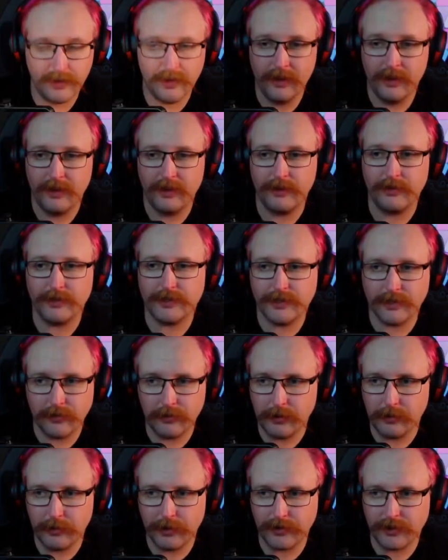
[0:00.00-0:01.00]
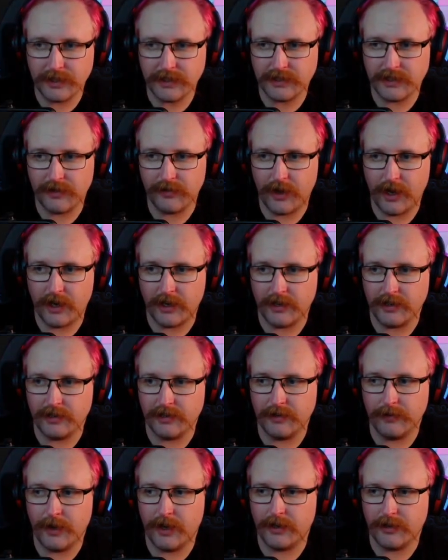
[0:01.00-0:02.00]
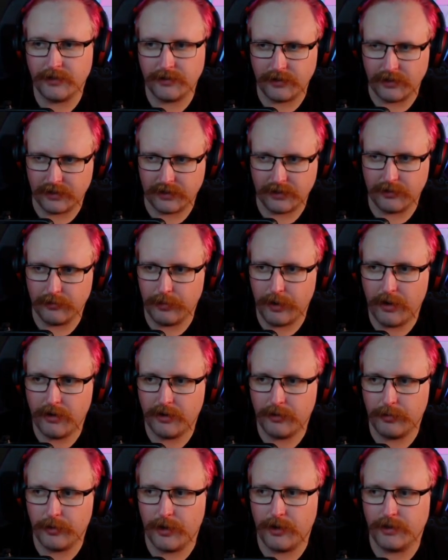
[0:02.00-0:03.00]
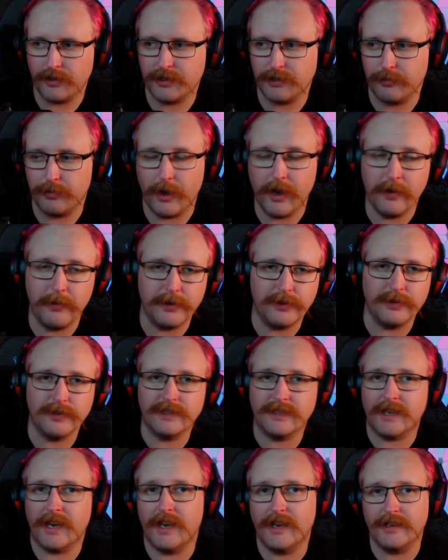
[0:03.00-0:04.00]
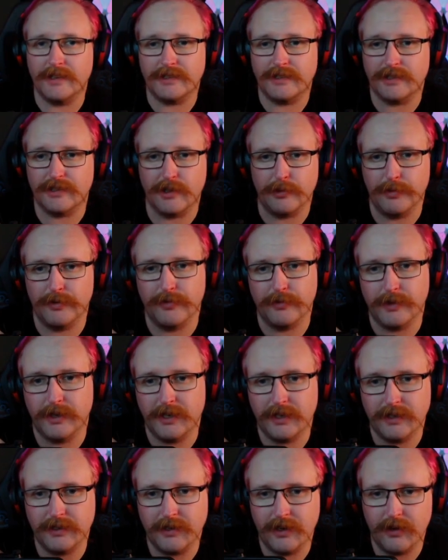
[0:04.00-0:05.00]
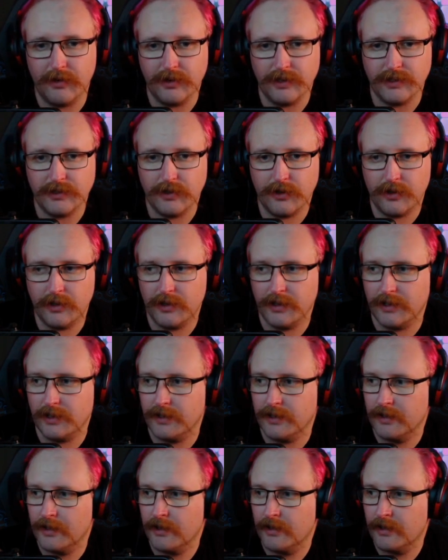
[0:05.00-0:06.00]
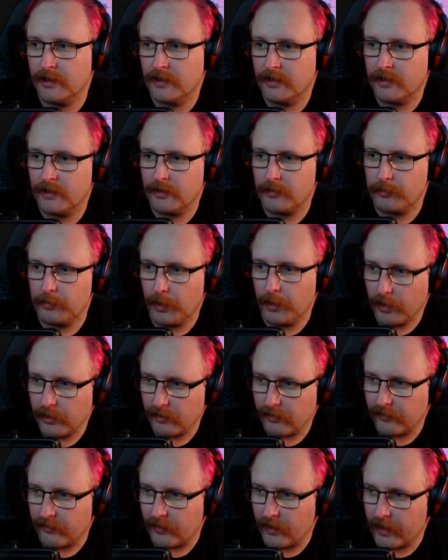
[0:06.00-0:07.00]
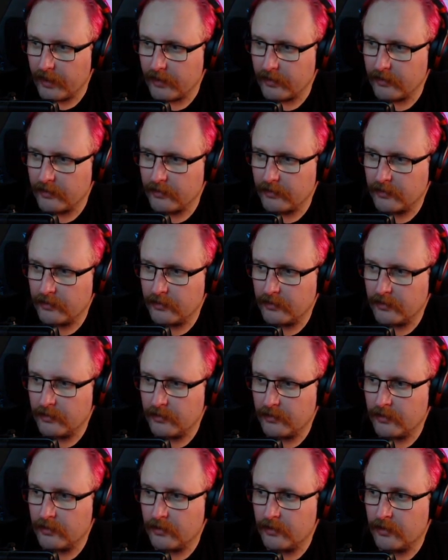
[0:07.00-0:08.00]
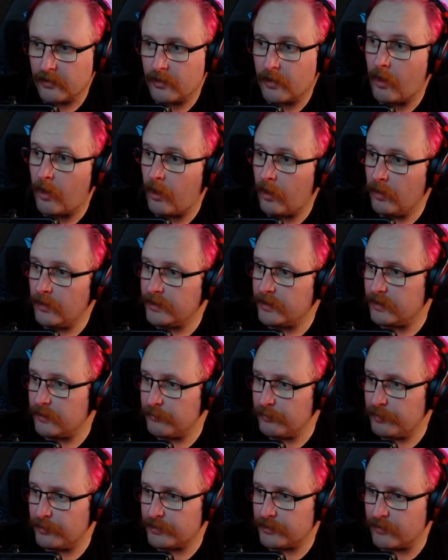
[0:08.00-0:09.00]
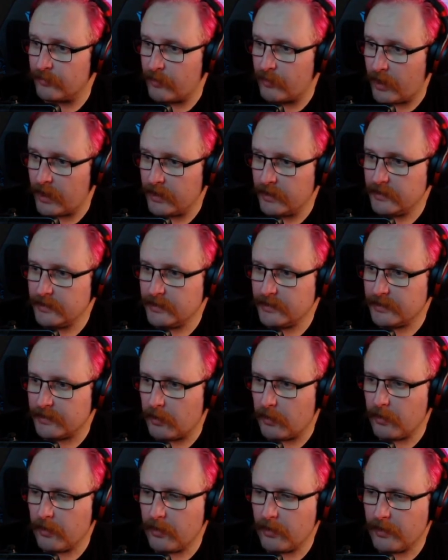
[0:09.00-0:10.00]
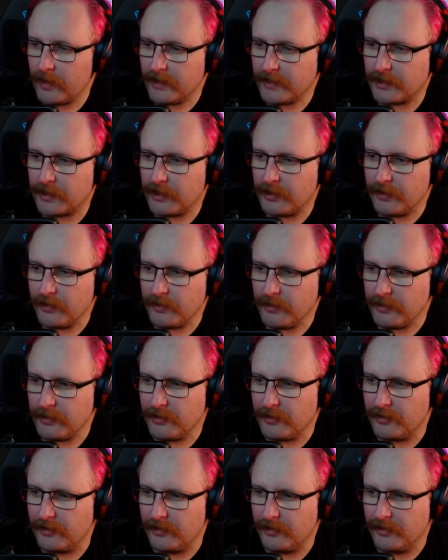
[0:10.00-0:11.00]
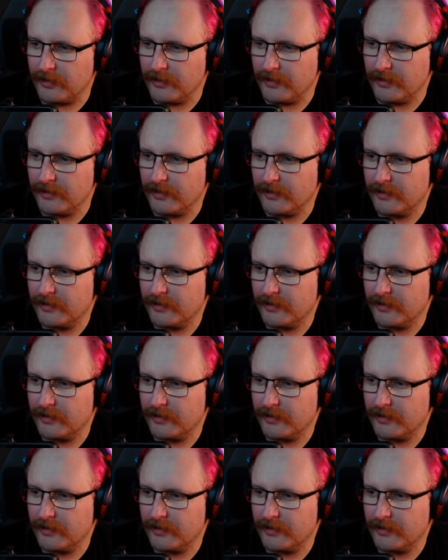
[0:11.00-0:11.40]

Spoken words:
There are so many more things they've added. They've added like your barrier blocks, biometric scanners to stop you from getting into areas early, burgle flag, hold an input to raise. Oh, that's cool.